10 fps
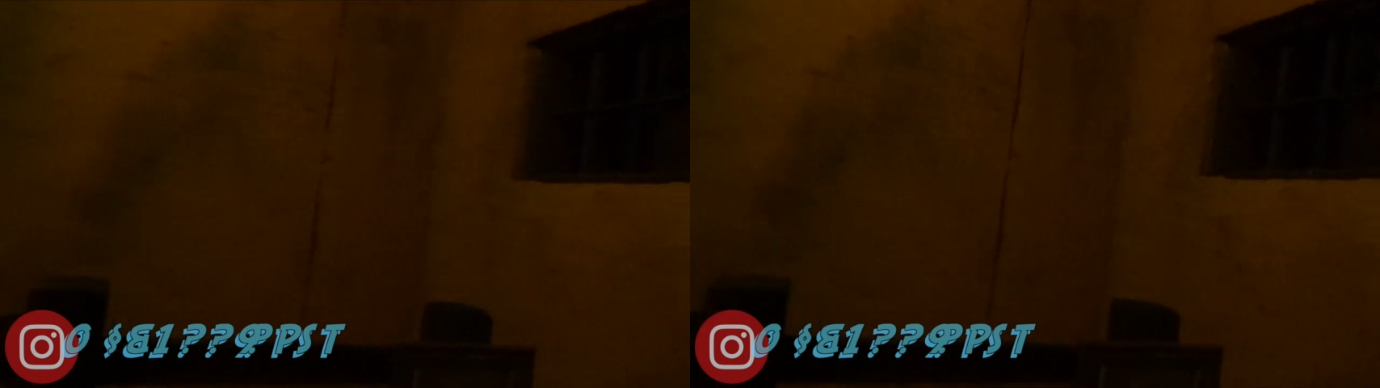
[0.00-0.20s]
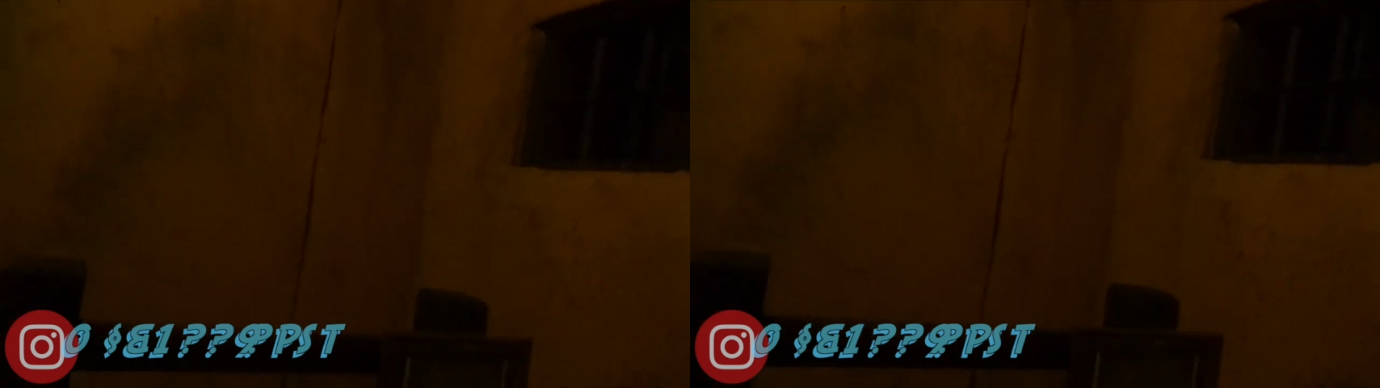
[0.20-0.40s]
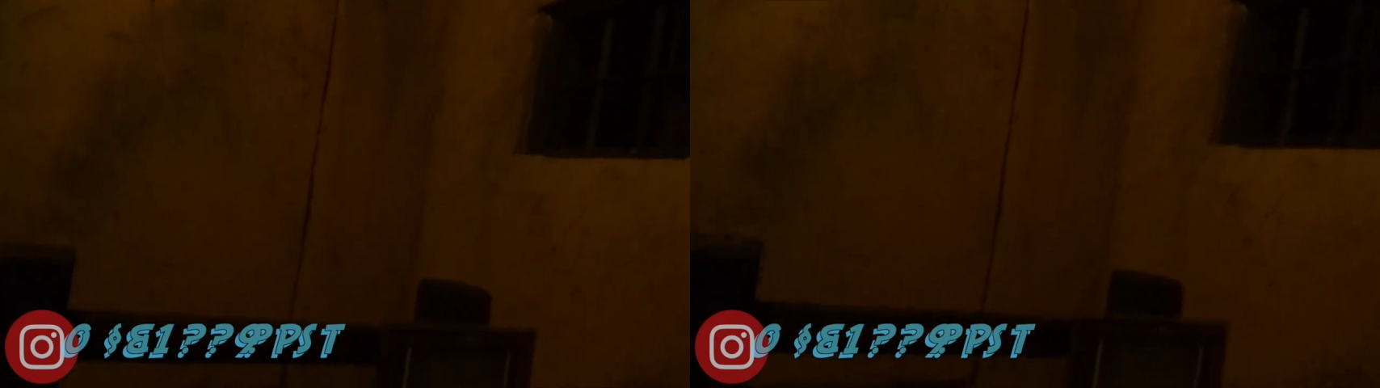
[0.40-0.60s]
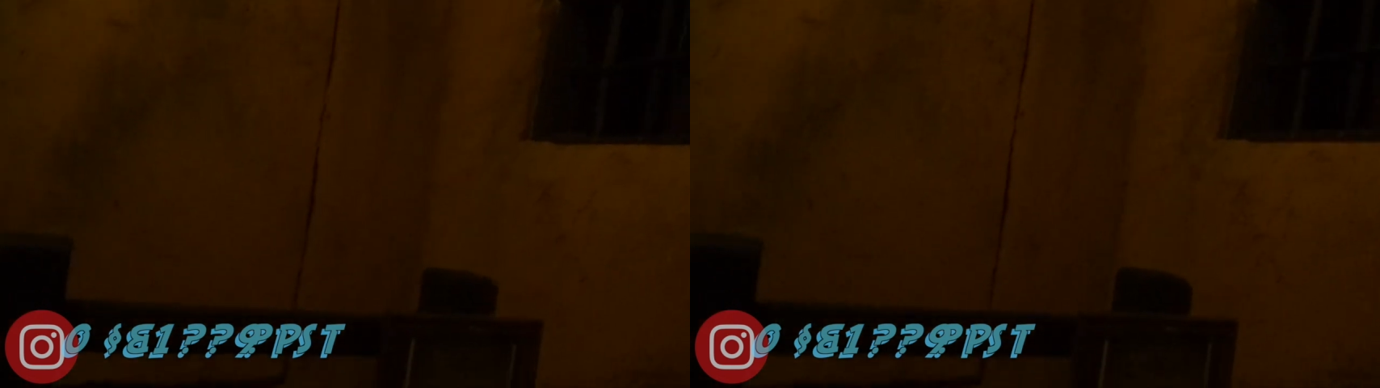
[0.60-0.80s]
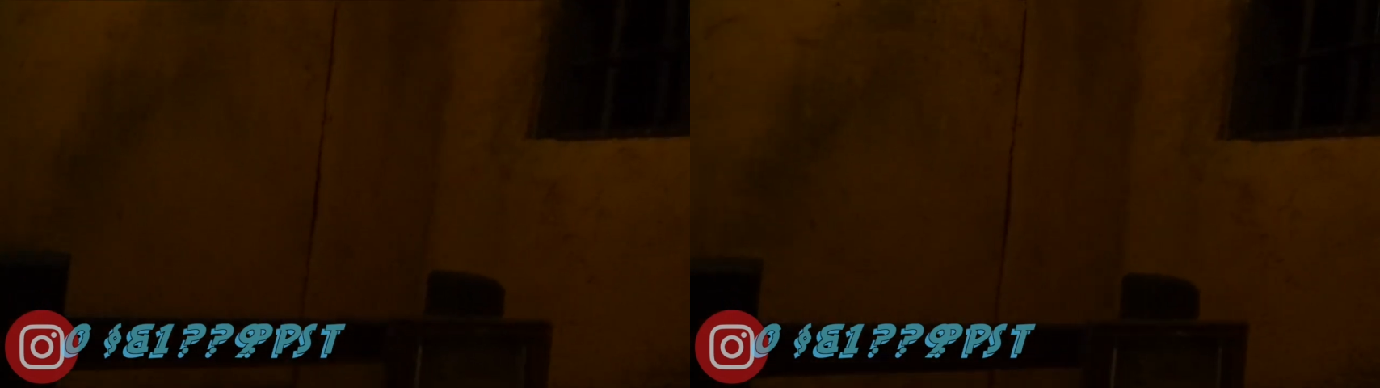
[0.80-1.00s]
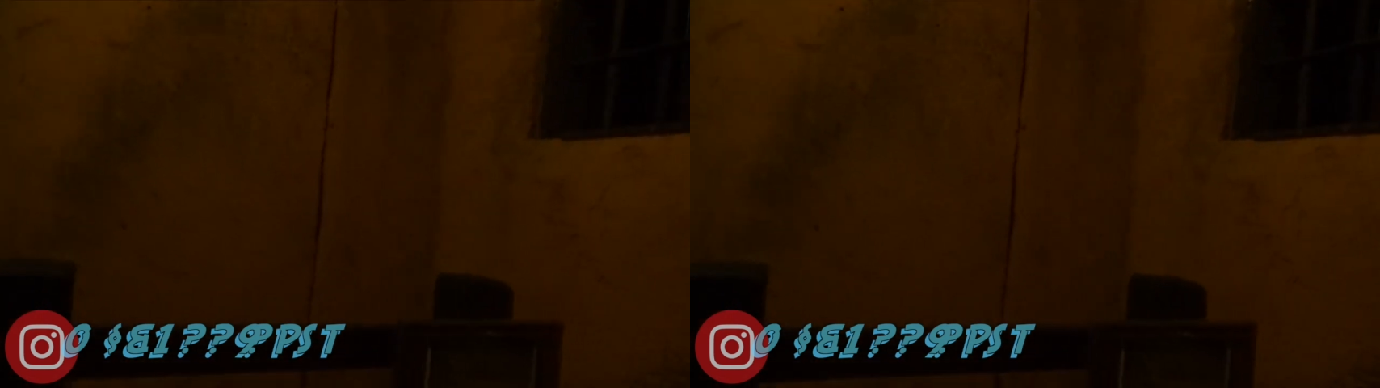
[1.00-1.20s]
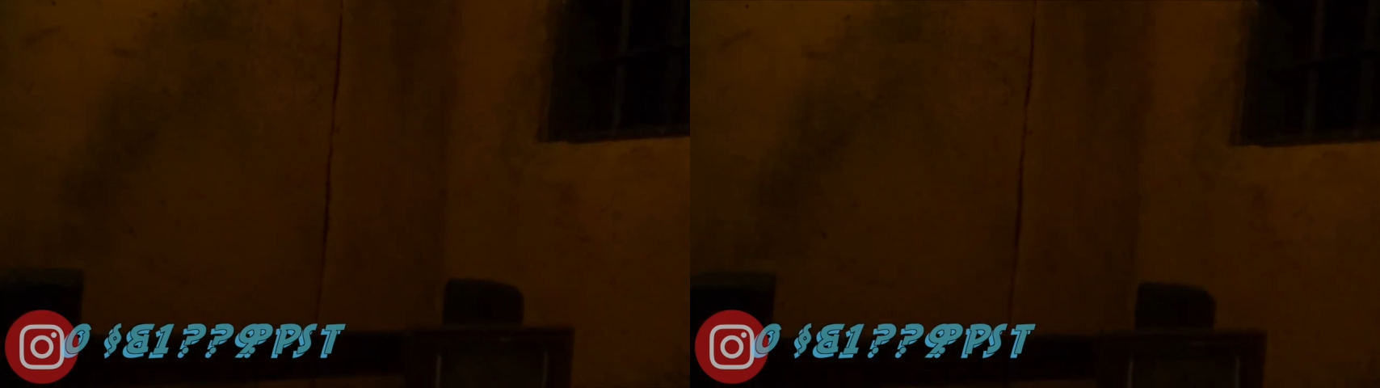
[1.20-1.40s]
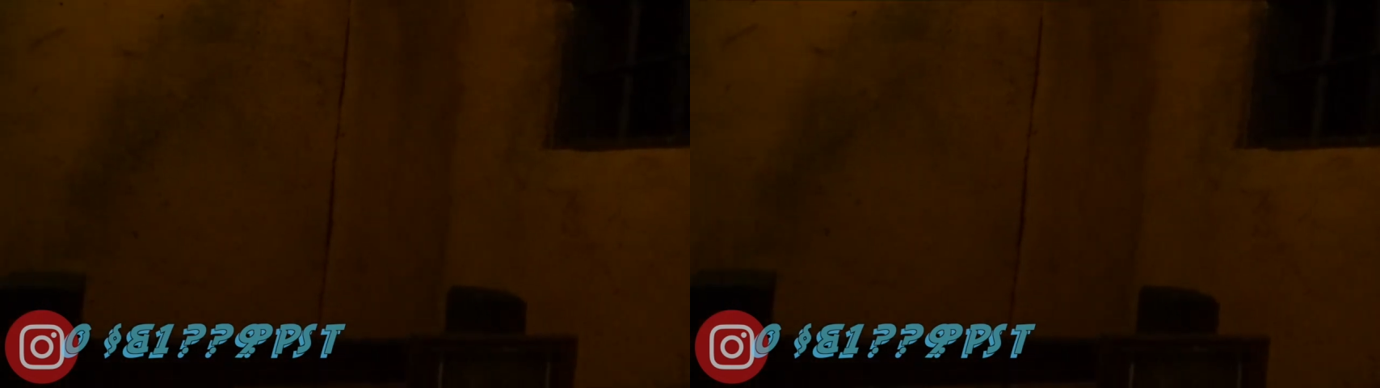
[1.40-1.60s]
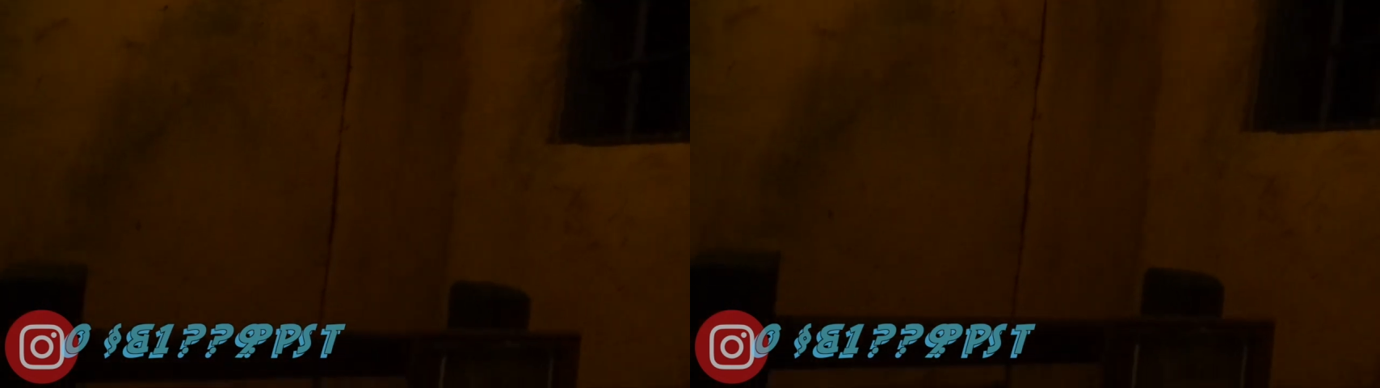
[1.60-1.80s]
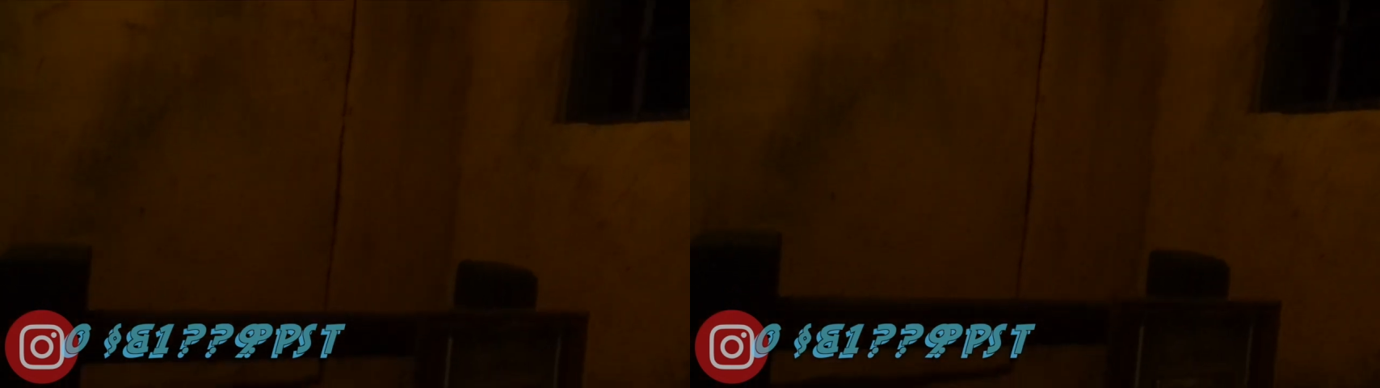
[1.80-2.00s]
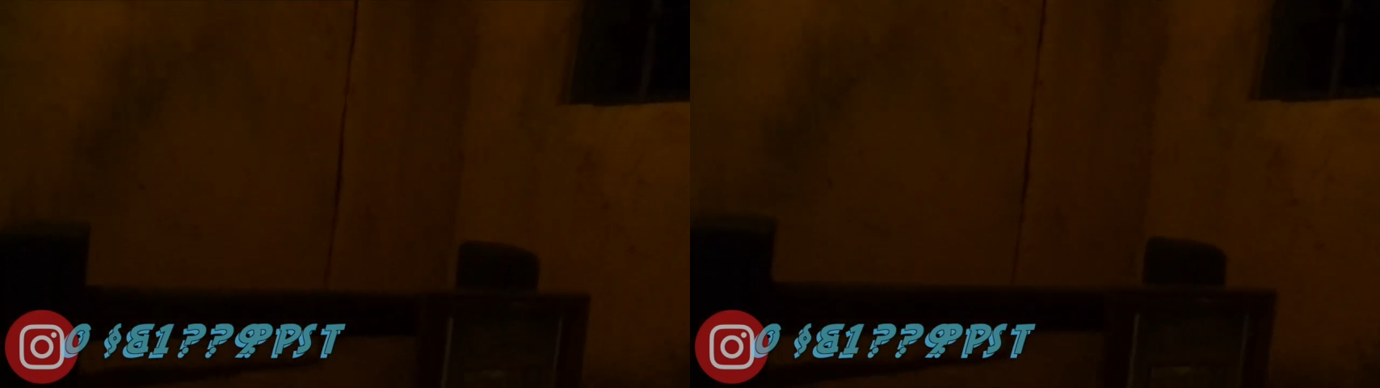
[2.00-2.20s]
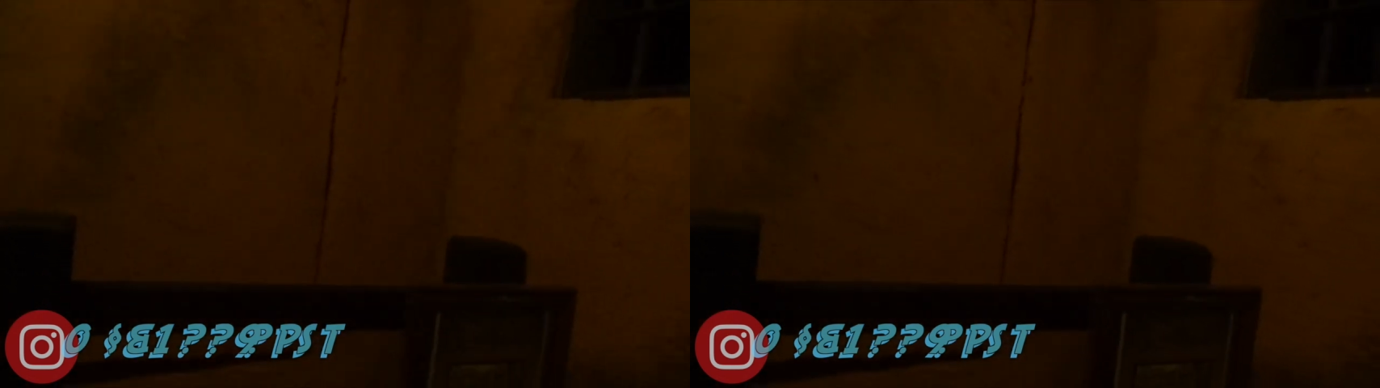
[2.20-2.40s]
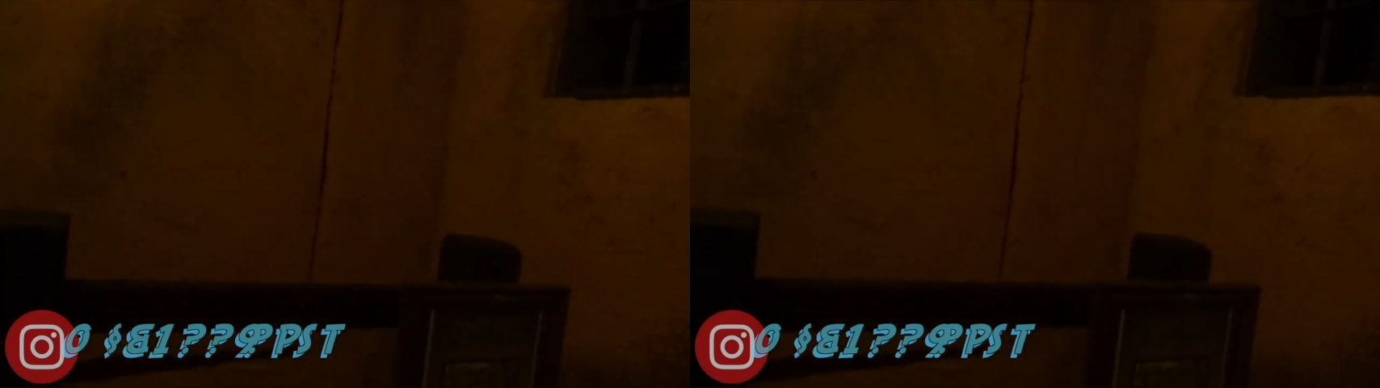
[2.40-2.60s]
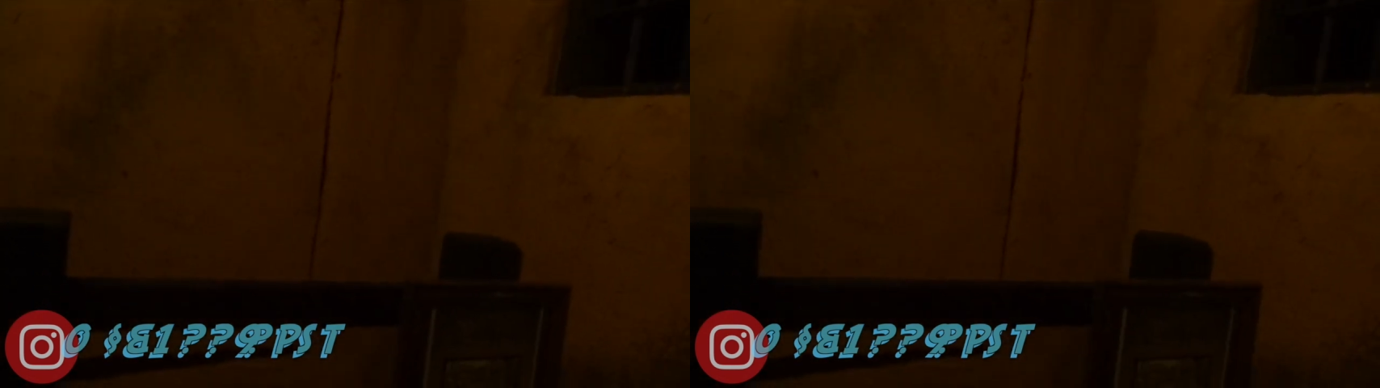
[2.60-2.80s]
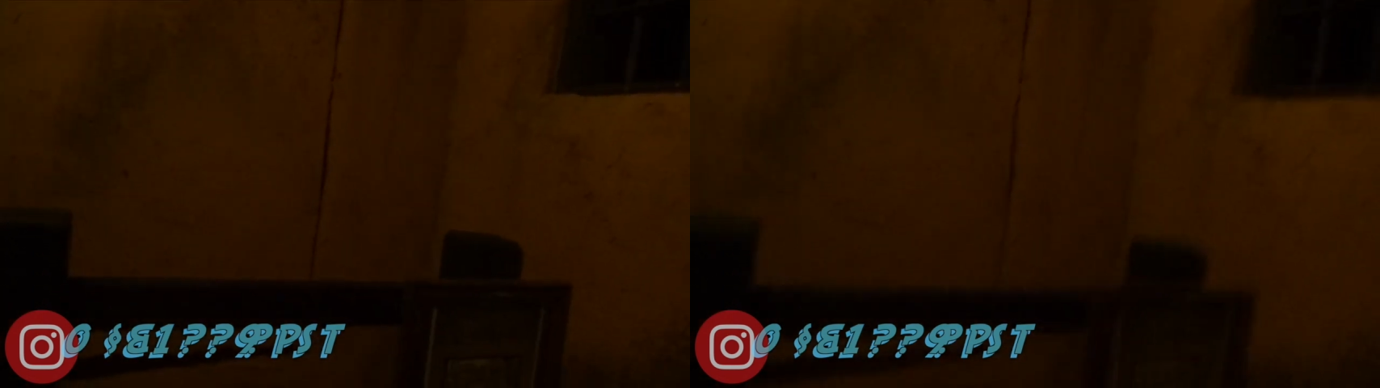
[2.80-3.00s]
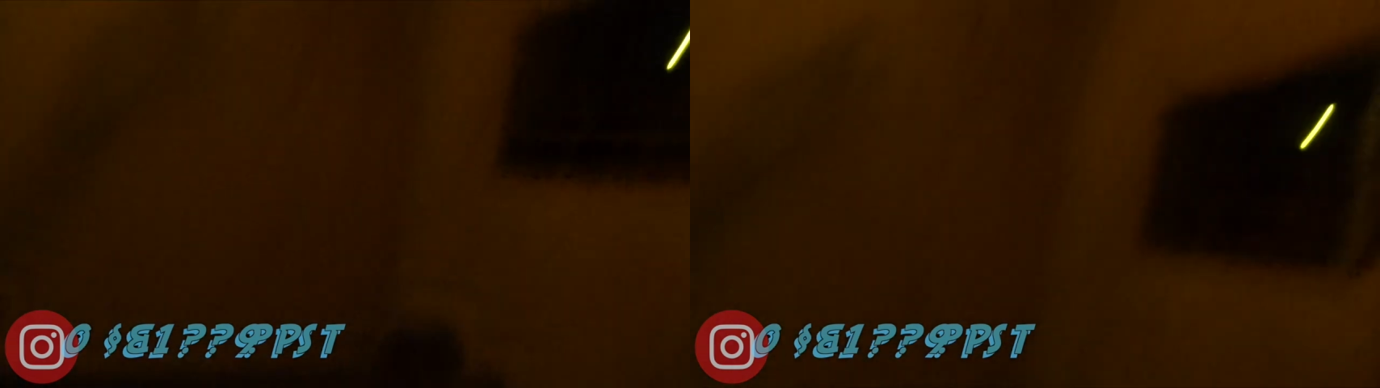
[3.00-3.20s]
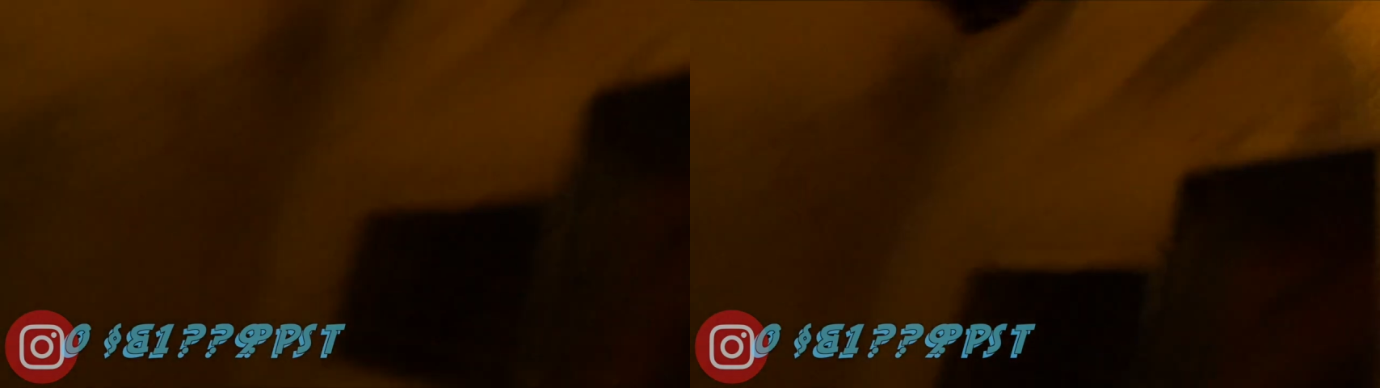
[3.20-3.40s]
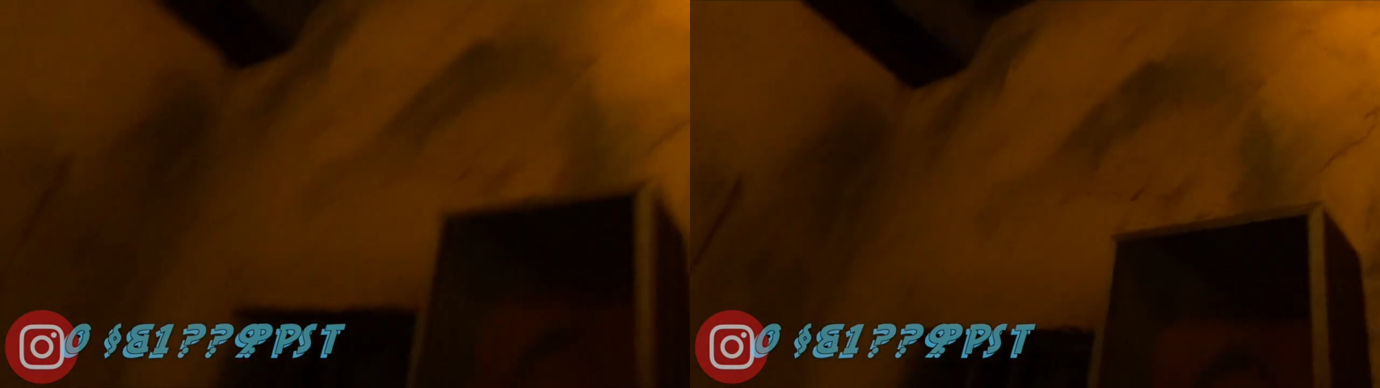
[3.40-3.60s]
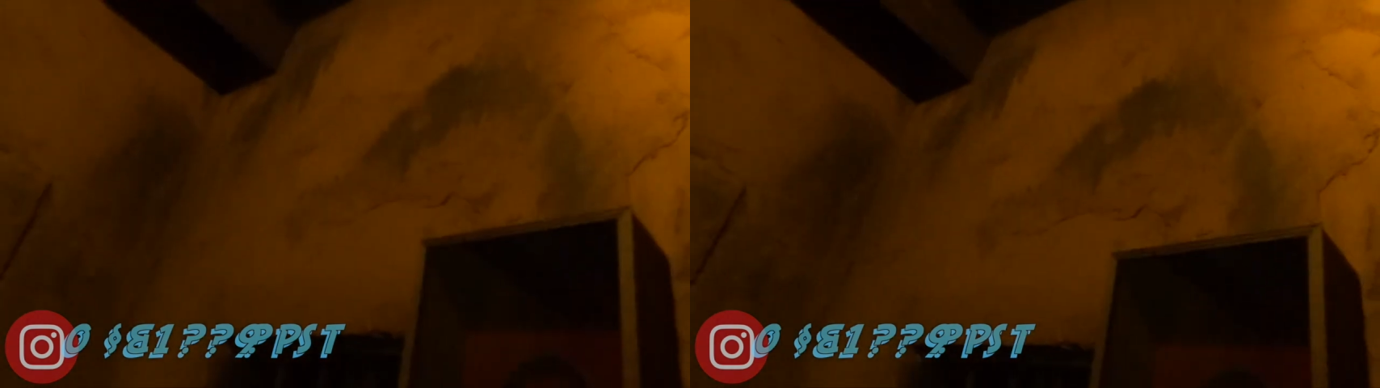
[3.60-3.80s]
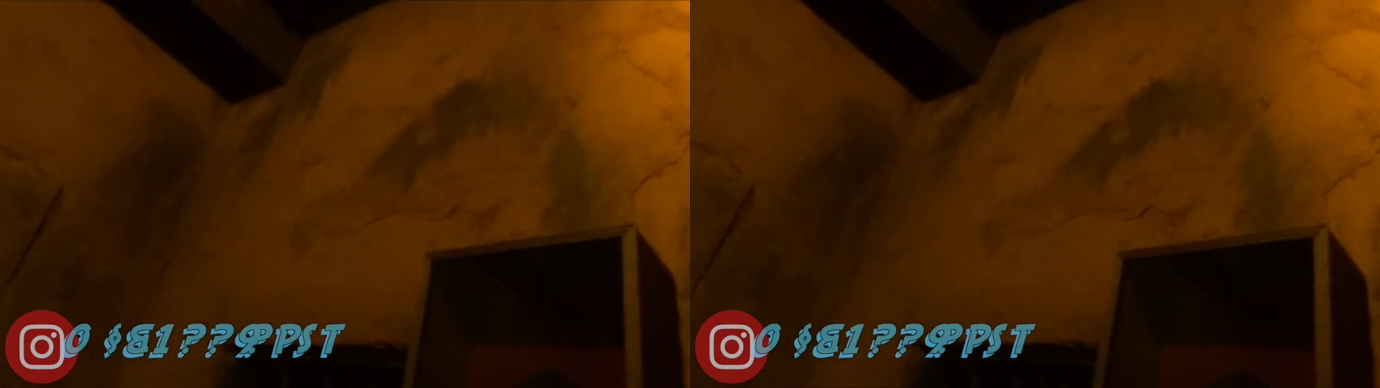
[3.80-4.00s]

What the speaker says: [unreadable: no face in view]